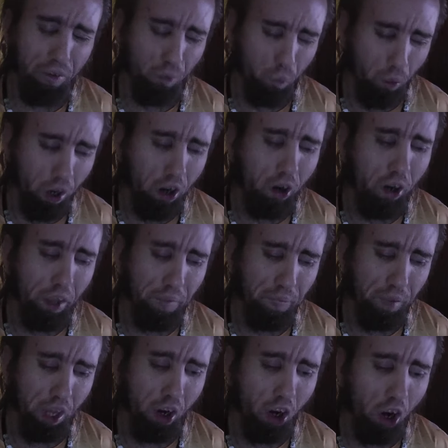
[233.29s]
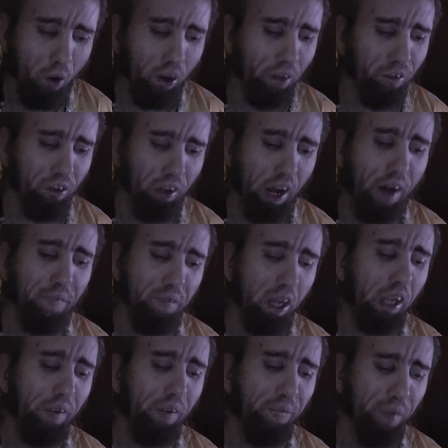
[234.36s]
will leave me alone and stop
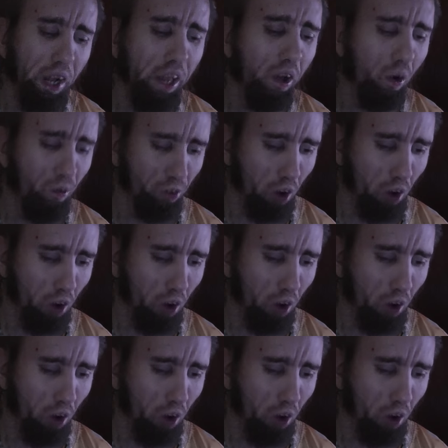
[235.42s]
making videos